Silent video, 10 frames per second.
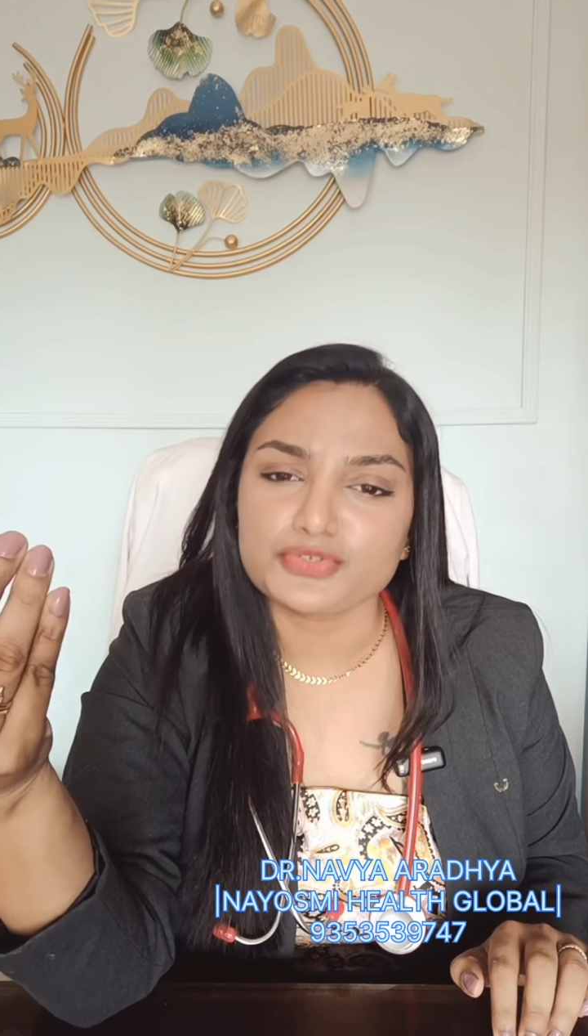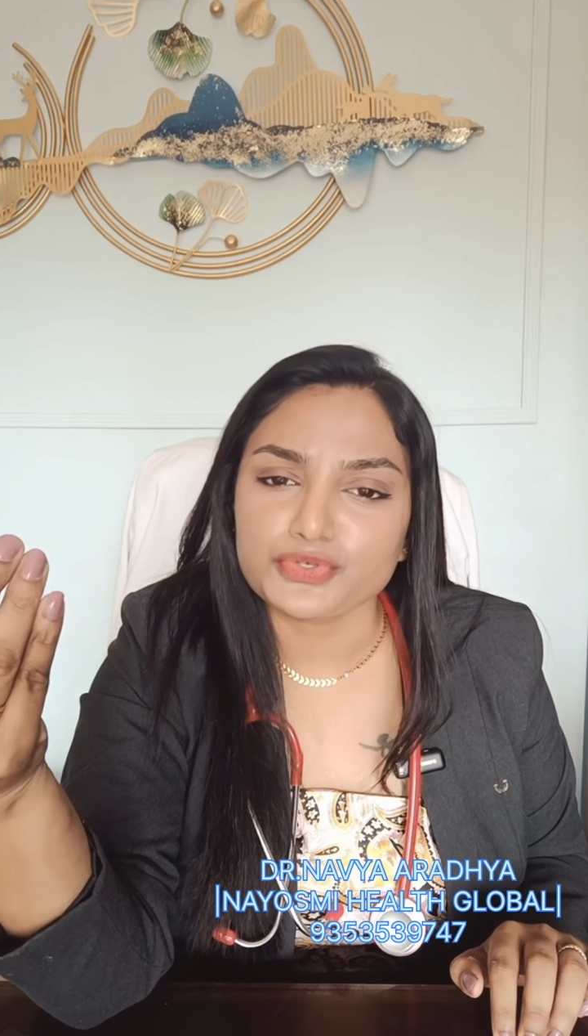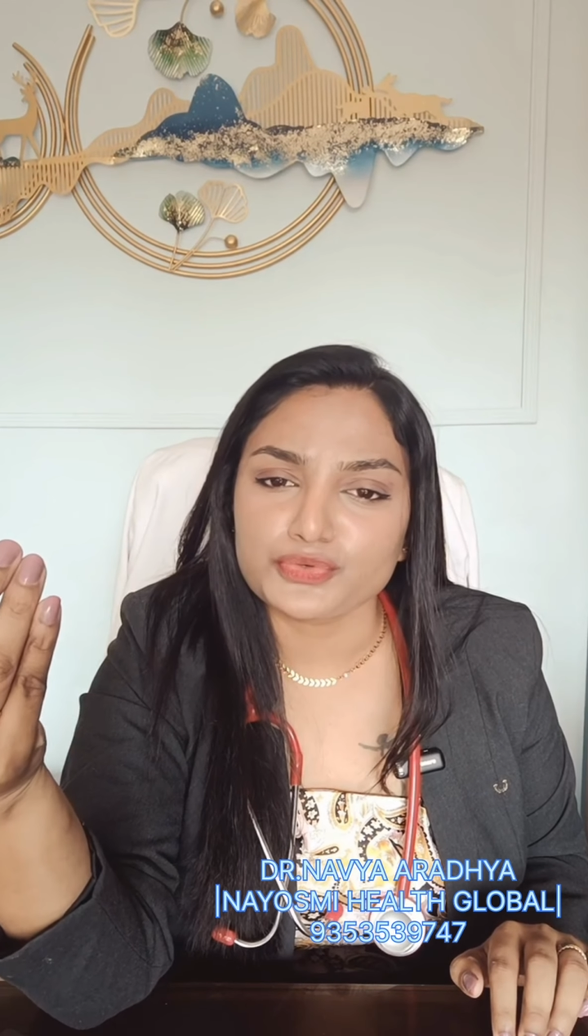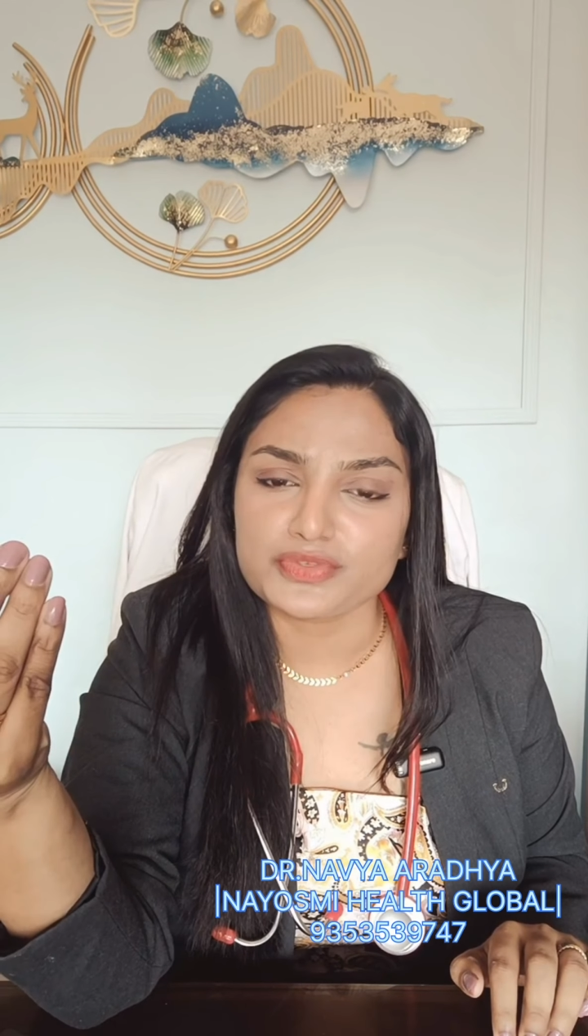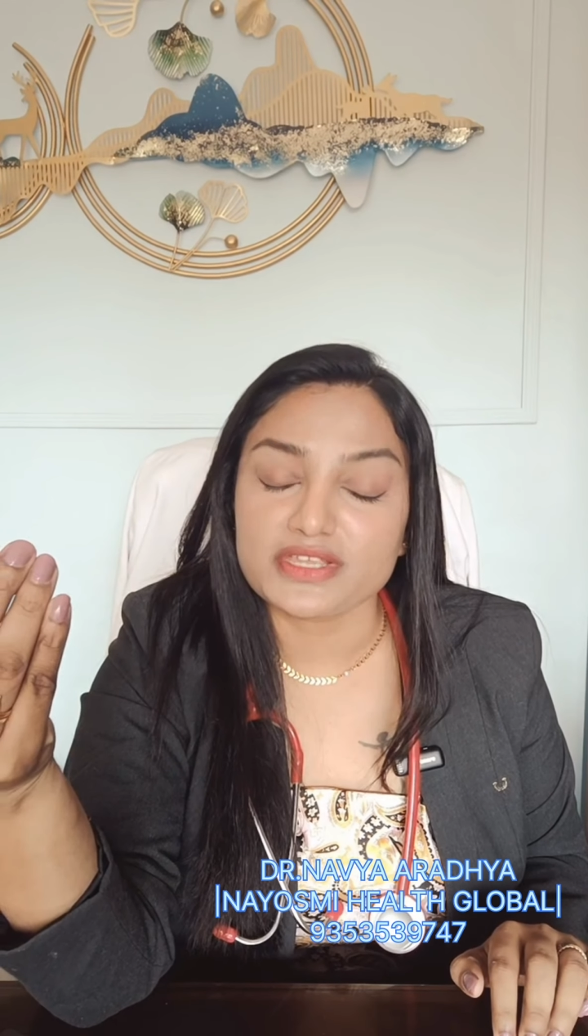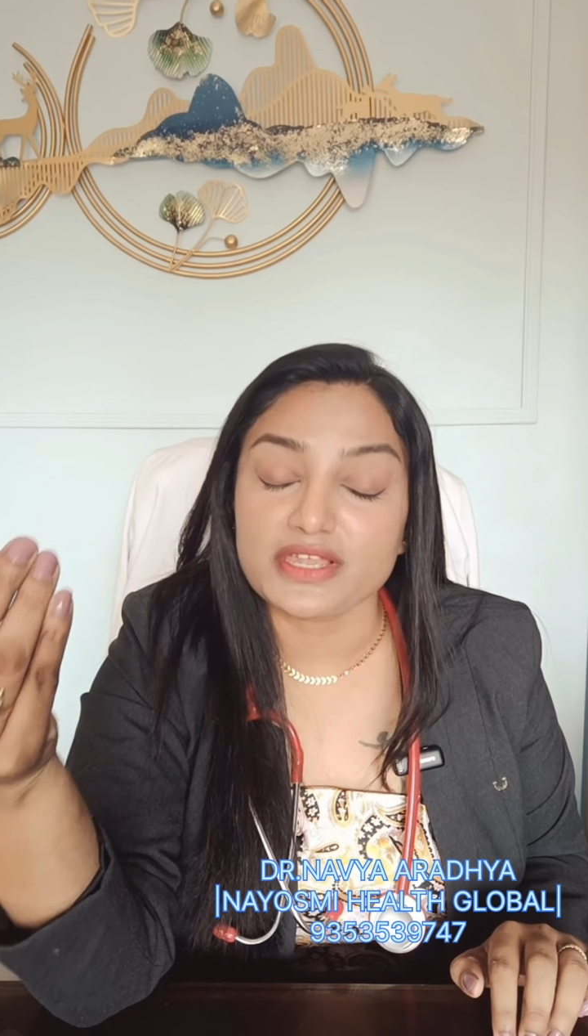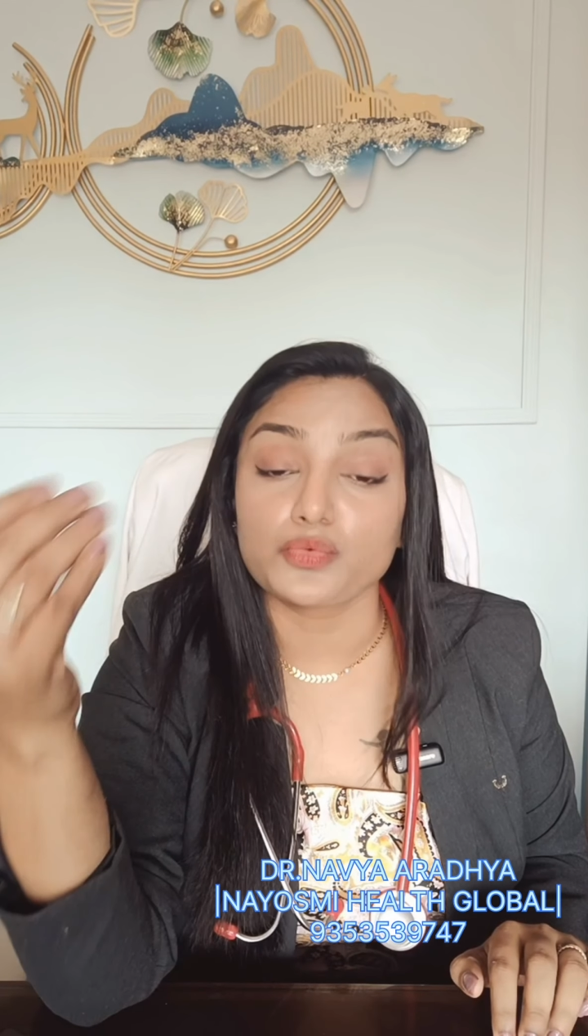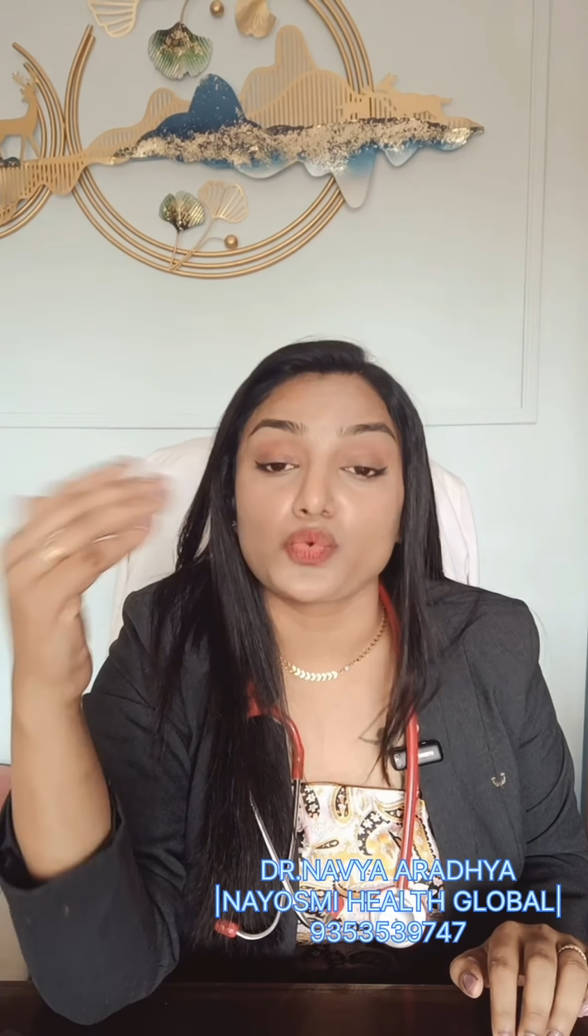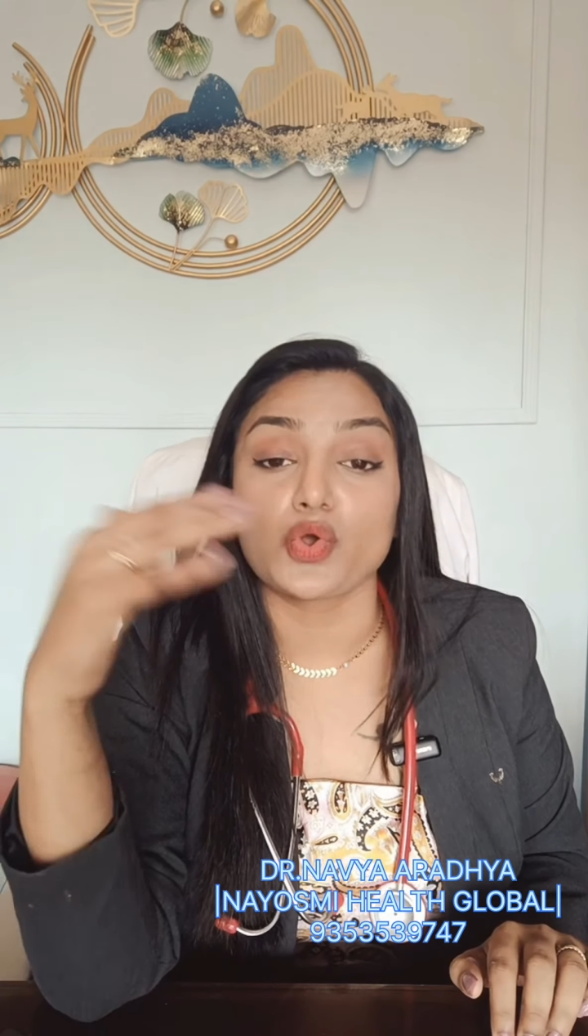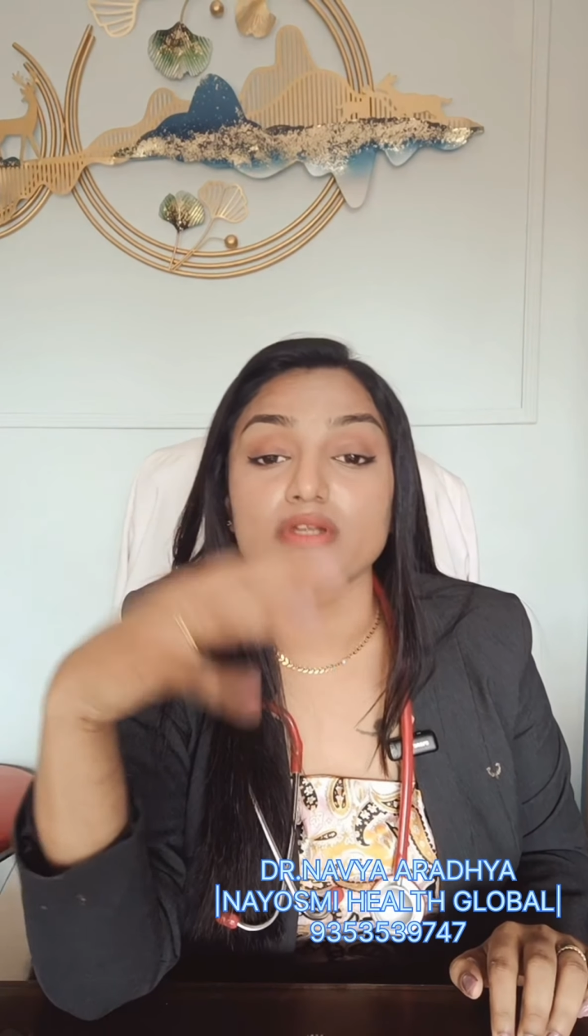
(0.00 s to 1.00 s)
to use
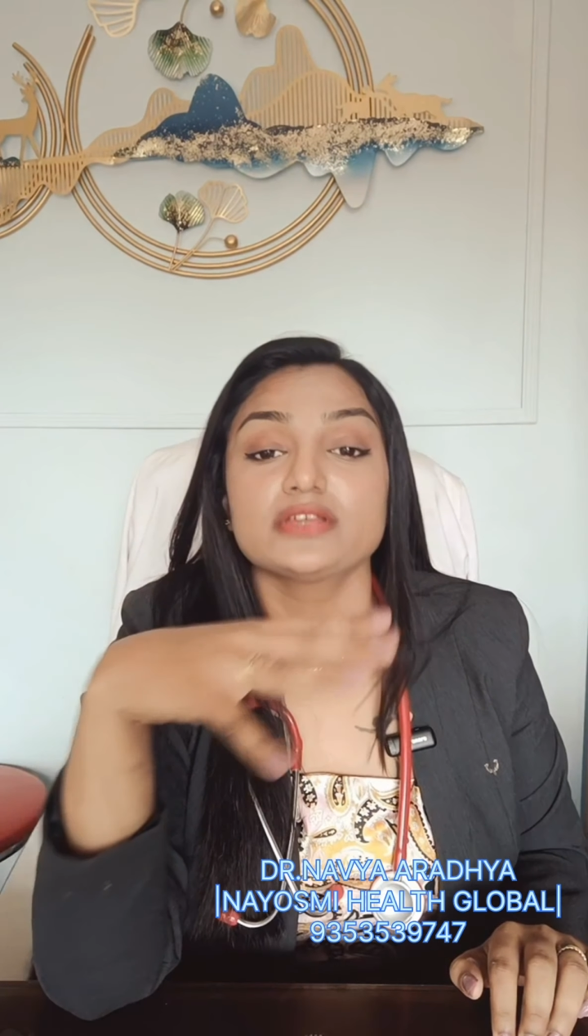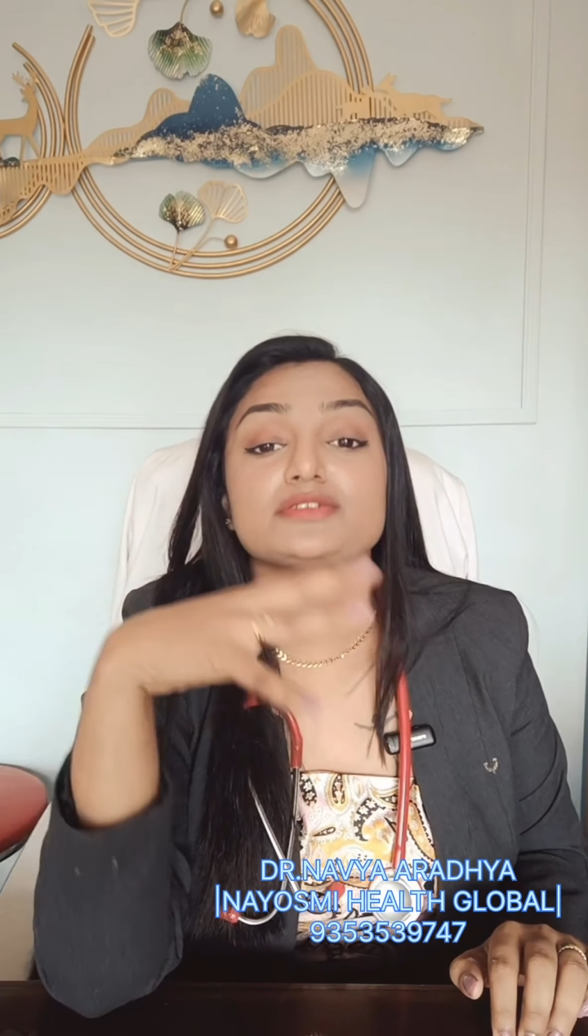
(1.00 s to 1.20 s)
and what